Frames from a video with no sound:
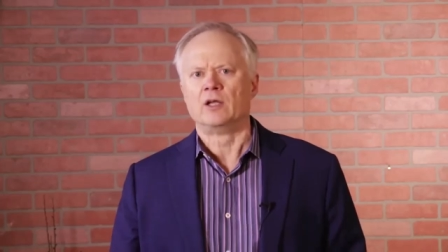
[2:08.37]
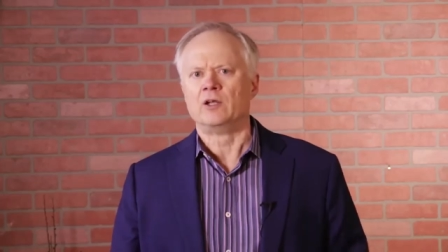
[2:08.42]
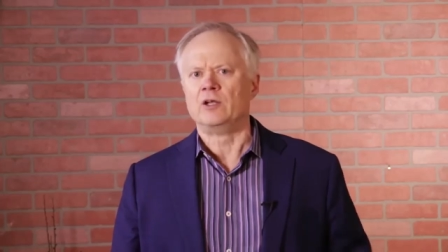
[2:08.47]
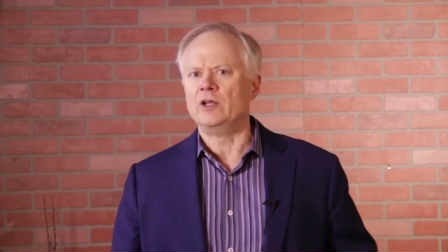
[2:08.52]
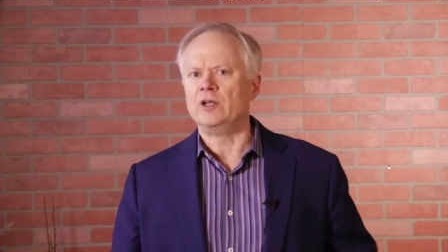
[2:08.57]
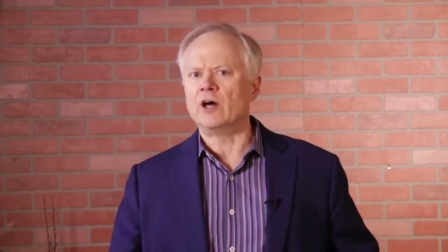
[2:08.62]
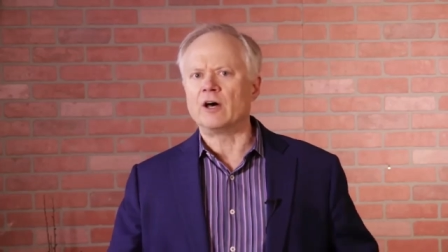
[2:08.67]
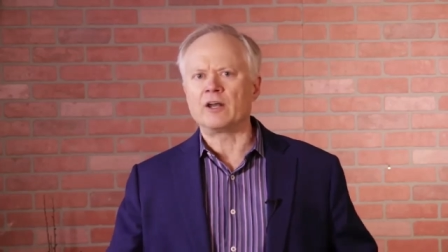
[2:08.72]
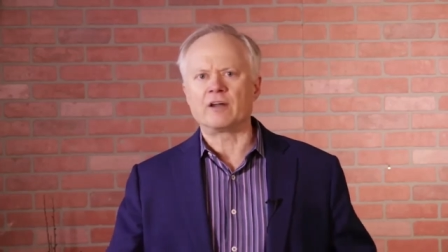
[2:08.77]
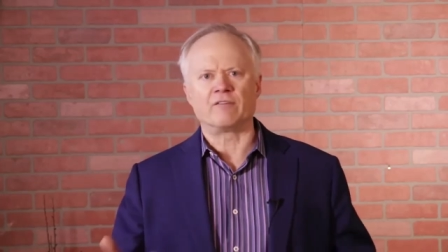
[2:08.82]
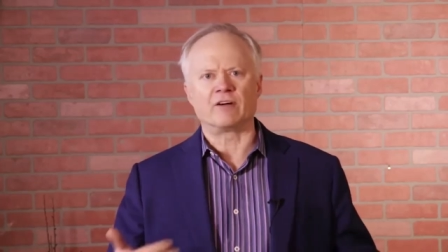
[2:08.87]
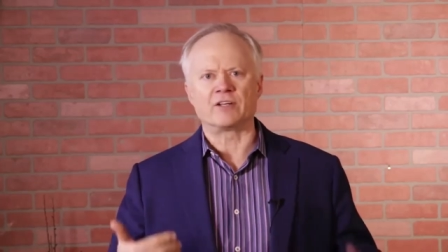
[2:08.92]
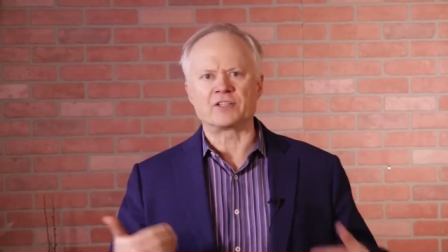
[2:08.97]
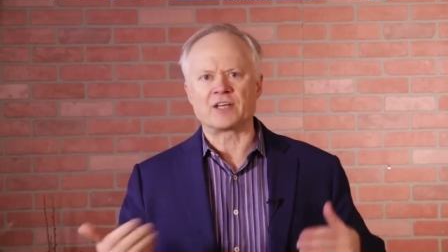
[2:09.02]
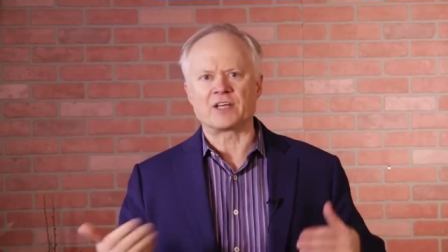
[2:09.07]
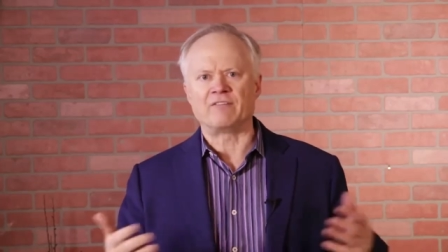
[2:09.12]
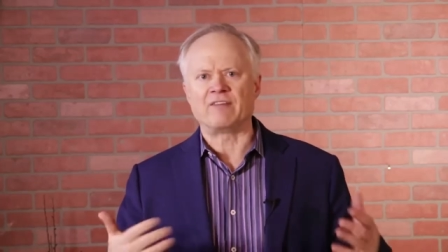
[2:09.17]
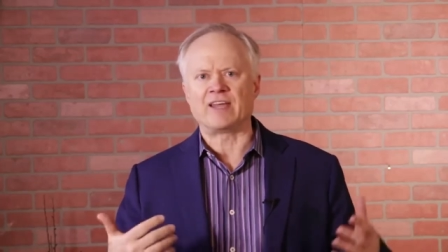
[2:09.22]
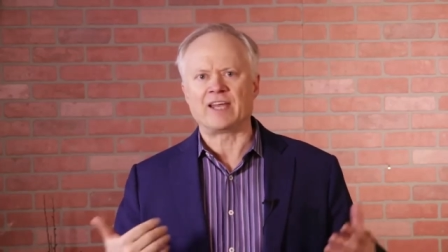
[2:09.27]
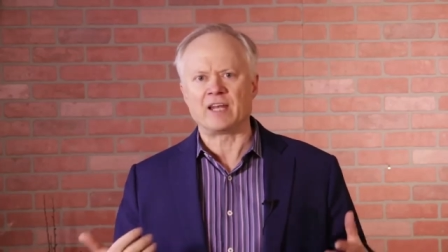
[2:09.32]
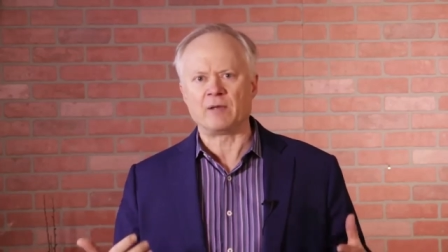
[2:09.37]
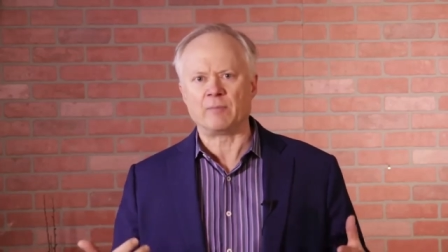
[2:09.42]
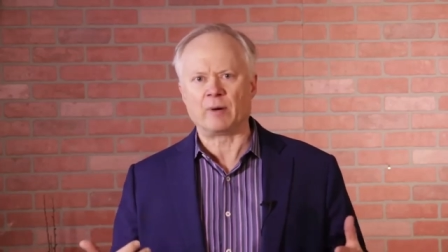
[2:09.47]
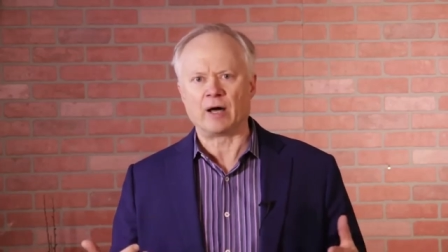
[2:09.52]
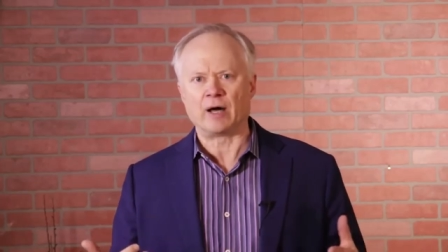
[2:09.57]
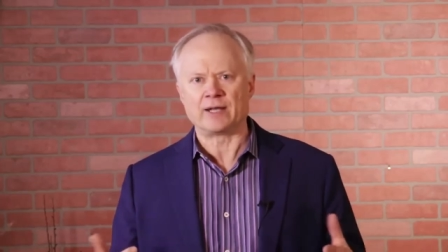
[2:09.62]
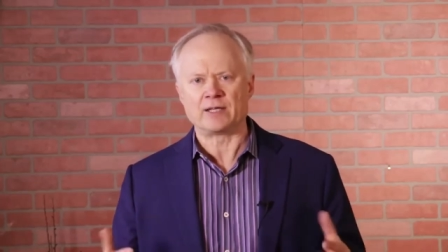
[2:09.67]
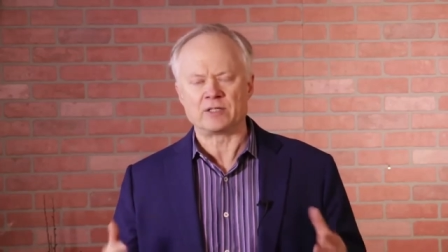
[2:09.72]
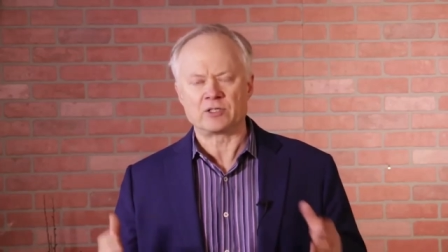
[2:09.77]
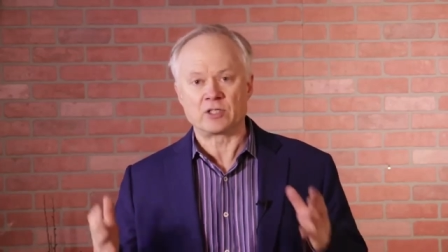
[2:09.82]
None of us have
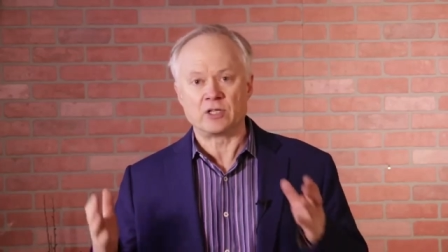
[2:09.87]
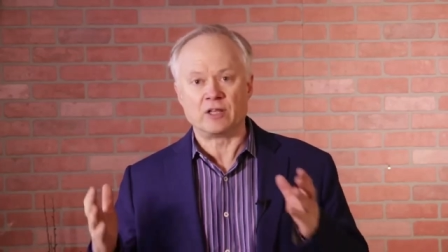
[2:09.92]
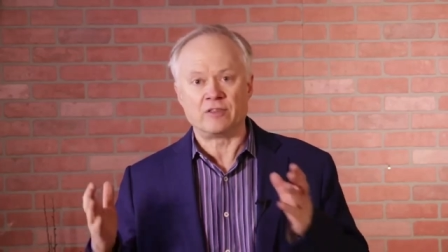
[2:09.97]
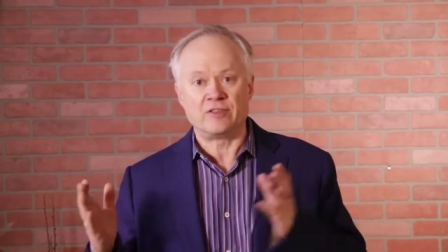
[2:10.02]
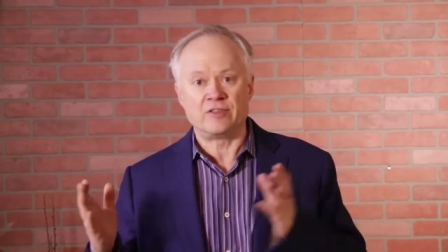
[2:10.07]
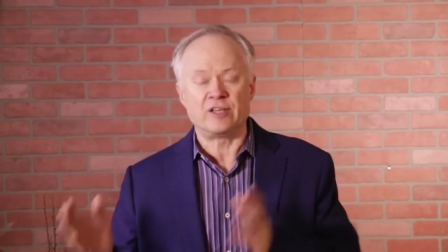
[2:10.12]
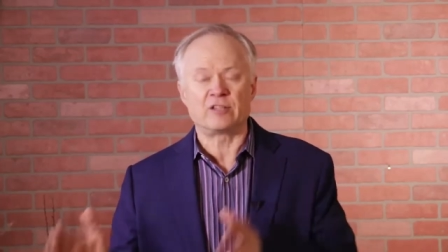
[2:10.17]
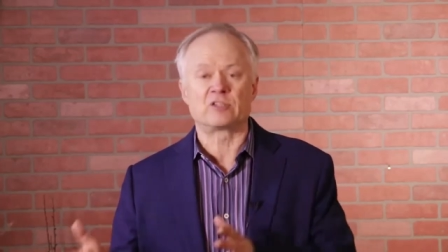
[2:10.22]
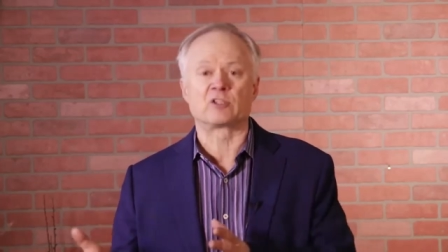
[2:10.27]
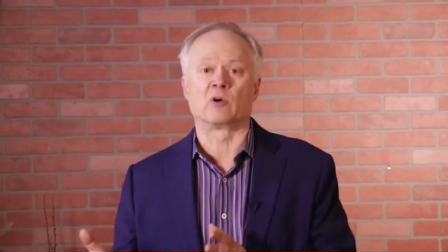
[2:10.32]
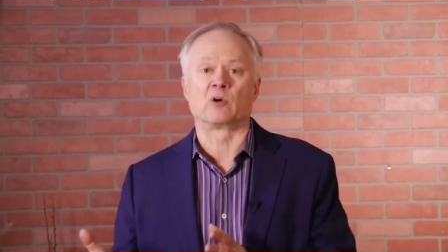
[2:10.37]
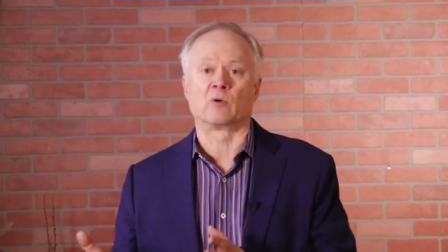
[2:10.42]
antibodies to this